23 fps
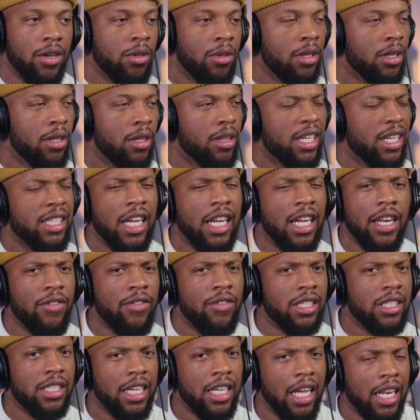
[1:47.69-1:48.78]
That's not even
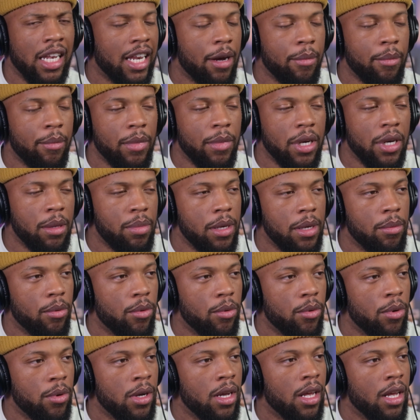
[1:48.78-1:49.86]
telling how many people
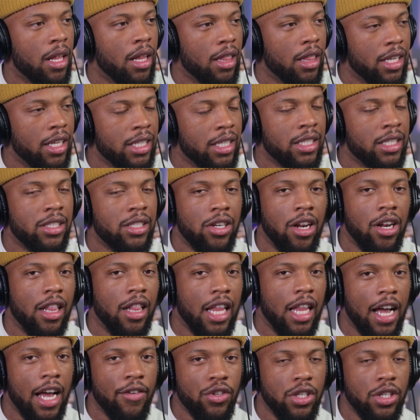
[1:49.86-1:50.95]
listen to their live
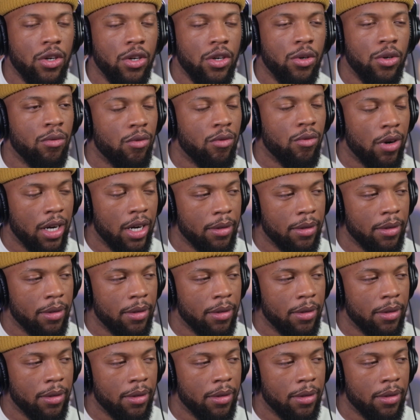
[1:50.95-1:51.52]
show, right?